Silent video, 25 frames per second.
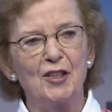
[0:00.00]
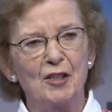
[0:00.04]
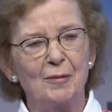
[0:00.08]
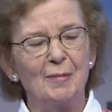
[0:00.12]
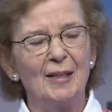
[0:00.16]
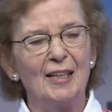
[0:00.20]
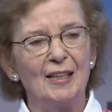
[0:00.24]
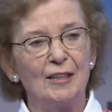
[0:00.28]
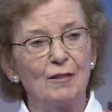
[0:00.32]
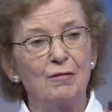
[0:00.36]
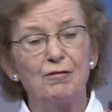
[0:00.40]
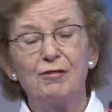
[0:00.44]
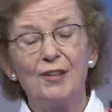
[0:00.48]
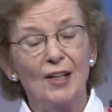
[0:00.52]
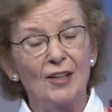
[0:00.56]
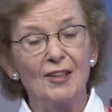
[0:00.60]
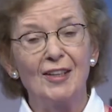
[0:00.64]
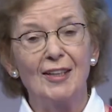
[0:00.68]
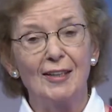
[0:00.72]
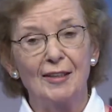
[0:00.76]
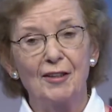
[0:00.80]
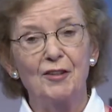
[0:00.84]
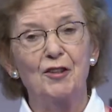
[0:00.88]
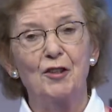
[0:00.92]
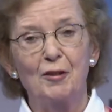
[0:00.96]
to me the
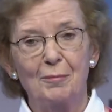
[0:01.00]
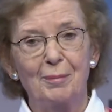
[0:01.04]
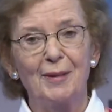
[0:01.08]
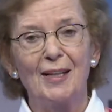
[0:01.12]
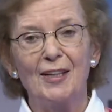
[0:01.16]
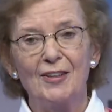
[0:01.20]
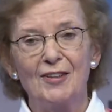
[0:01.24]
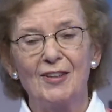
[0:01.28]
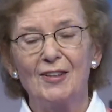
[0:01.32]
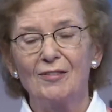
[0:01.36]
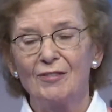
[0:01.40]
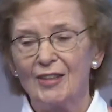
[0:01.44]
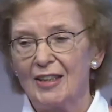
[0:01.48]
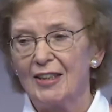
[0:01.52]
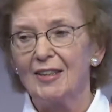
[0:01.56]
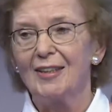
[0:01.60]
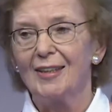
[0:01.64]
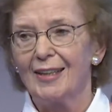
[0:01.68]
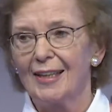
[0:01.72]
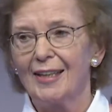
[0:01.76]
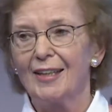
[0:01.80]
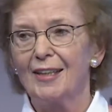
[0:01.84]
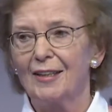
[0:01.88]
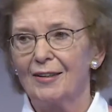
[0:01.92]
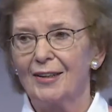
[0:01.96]
flooding that took place
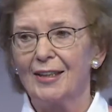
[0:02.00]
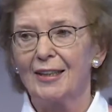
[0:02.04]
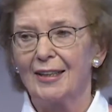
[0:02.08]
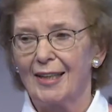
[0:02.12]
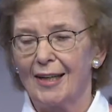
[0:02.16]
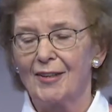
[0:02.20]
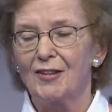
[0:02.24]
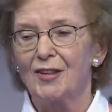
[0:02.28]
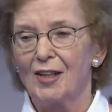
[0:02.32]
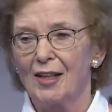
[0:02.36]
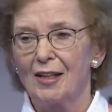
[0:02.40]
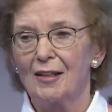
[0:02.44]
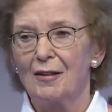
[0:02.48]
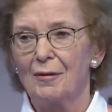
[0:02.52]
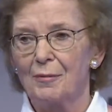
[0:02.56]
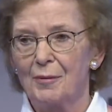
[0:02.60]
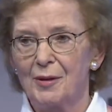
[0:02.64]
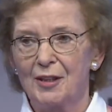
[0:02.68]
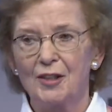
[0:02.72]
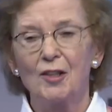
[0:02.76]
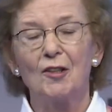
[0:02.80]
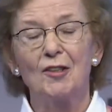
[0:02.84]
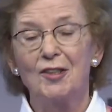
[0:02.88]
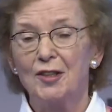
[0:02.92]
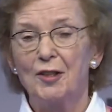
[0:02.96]
recently here in Qatar,
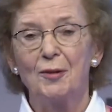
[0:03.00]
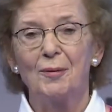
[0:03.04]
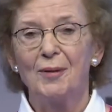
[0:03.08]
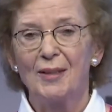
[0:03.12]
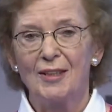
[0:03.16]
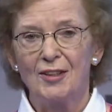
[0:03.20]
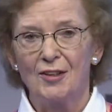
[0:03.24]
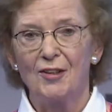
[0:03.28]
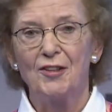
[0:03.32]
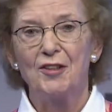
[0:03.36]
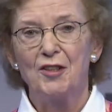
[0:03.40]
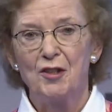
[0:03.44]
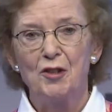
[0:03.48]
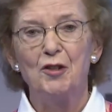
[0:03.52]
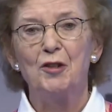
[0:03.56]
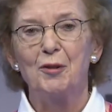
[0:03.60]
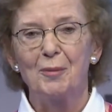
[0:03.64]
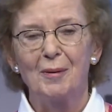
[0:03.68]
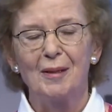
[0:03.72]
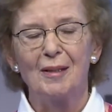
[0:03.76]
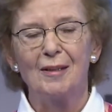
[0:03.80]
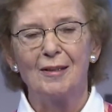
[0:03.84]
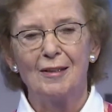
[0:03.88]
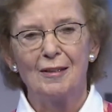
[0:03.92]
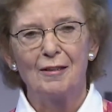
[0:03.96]
which also is
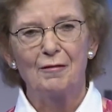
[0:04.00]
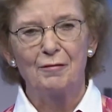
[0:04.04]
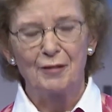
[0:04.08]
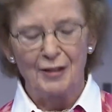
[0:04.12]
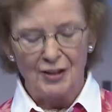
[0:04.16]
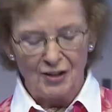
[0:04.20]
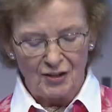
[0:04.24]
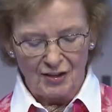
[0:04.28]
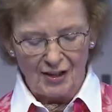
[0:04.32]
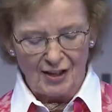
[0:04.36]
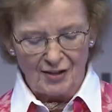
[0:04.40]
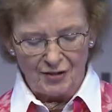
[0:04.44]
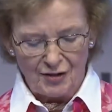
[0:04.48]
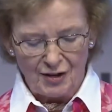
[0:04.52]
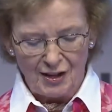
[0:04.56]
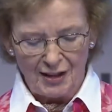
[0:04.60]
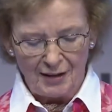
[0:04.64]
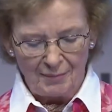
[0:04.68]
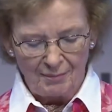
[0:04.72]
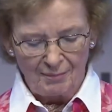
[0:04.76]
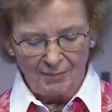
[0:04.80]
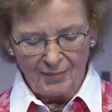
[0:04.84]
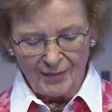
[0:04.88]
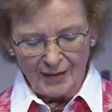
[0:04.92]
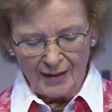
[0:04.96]
unusual for this country.
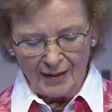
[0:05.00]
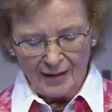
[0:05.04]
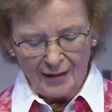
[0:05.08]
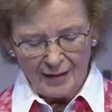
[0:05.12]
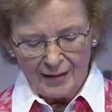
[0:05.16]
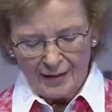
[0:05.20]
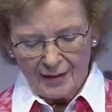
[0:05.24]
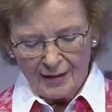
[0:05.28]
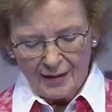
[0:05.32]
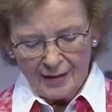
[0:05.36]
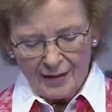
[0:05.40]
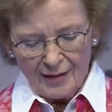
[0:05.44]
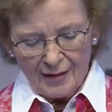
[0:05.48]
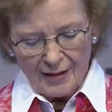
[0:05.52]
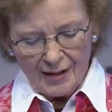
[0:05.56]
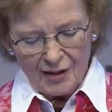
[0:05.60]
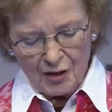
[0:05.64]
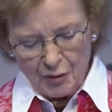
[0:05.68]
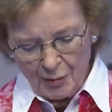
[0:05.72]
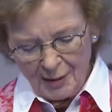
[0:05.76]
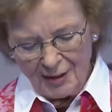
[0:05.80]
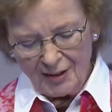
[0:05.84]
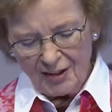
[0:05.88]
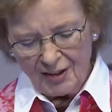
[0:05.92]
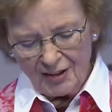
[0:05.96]
In
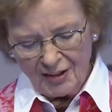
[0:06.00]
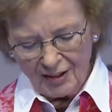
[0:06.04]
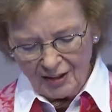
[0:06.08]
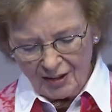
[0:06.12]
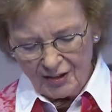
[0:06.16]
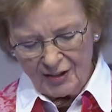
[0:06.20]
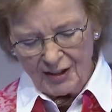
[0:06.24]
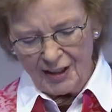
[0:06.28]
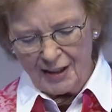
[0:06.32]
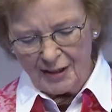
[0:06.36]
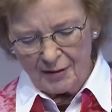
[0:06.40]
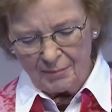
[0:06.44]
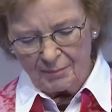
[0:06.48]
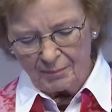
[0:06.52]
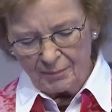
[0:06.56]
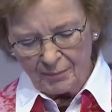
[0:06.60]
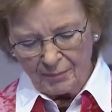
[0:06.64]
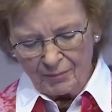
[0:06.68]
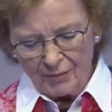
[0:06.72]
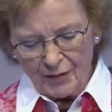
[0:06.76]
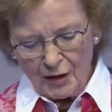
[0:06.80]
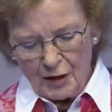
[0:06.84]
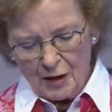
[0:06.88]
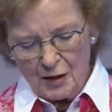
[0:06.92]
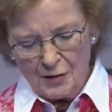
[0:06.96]
2016,
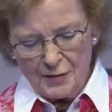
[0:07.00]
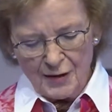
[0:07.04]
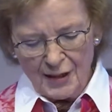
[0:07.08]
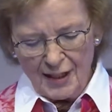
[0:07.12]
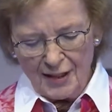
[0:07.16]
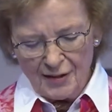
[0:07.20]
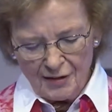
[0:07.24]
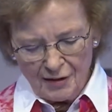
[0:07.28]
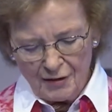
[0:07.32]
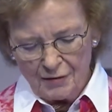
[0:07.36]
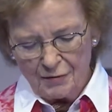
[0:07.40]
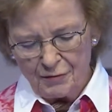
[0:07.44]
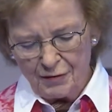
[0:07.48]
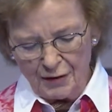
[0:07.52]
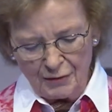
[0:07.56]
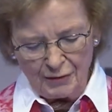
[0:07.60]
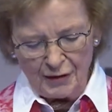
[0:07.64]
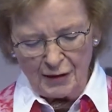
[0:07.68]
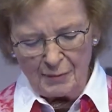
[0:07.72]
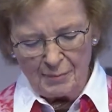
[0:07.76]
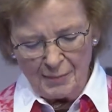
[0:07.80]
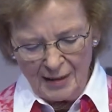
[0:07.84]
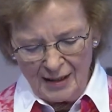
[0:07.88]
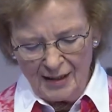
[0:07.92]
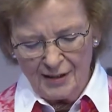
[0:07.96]
over
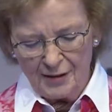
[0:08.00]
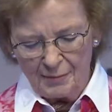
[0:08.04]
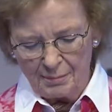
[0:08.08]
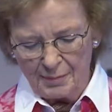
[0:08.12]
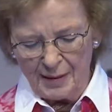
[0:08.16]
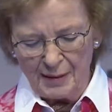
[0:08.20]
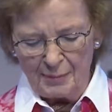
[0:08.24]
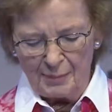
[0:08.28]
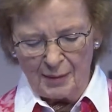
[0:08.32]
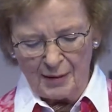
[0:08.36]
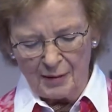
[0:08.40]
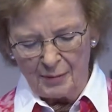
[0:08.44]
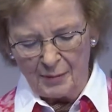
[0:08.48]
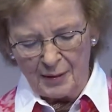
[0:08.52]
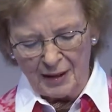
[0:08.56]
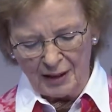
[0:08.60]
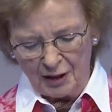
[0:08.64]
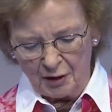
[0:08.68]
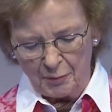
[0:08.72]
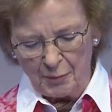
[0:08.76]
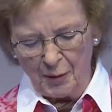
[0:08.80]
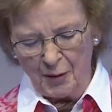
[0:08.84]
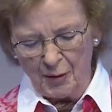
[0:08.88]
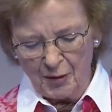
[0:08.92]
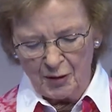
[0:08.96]
150 million people were
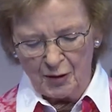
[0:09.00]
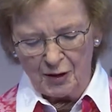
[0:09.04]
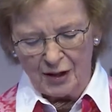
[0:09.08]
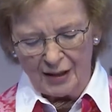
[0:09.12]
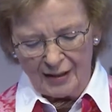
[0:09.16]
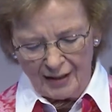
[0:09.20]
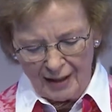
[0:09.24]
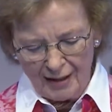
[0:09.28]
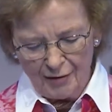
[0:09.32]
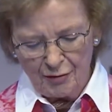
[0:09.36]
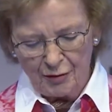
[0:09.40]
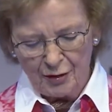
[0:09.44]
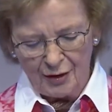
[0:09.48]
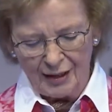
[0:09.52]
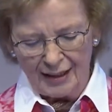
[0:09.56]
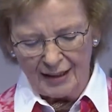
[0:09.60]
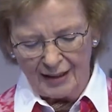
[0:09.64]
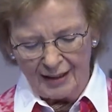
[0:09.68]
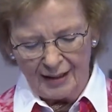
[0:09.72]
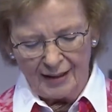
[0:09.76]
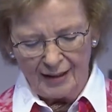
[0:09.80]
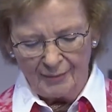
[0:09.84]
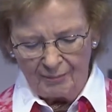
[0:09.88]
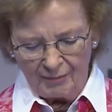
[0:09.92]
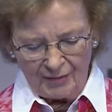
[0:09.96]
exposed to
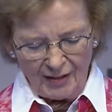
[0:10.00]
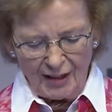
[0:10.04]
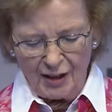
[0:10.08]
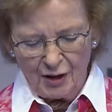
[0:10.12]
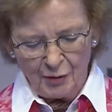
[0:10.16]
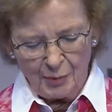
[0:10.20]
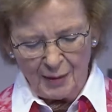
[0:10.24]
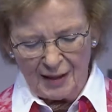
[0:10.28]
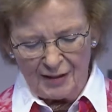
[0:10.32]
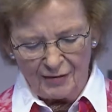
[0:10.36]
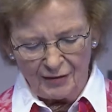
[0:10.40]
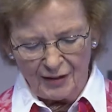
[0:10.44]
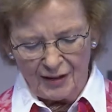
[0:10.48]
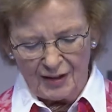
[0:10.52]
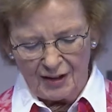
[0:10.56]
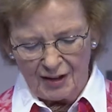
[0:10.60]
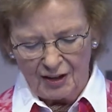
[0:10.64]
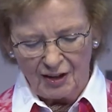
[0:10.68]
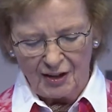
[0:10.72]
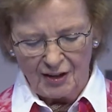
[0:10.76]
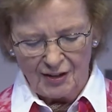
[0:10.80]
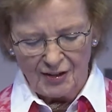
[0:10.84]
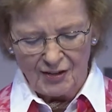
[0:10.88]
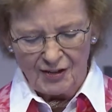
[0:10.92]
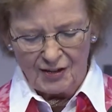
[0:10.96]
life-threatening heatwave
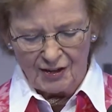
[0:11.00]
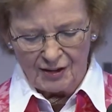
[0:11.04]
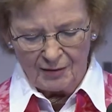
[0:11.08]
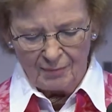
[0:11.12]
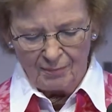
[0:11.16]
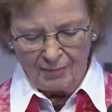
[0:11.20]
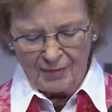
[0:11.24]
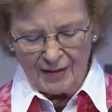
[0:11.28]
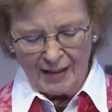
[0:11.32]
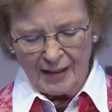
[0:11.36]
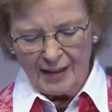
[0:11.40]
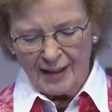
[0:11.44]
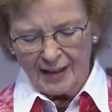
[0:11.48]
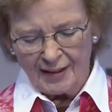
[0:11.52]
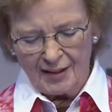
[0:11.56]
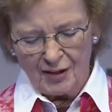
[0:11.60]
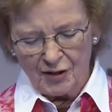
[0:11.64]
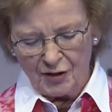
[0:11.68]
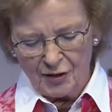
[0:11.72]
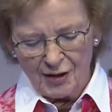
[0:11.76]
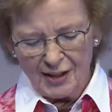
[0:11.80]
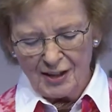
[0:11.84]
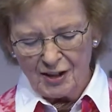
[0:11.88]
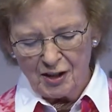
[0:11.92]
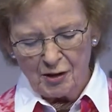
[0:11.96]
conditions, and the
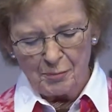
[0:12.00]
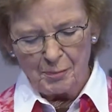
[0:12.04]
threat is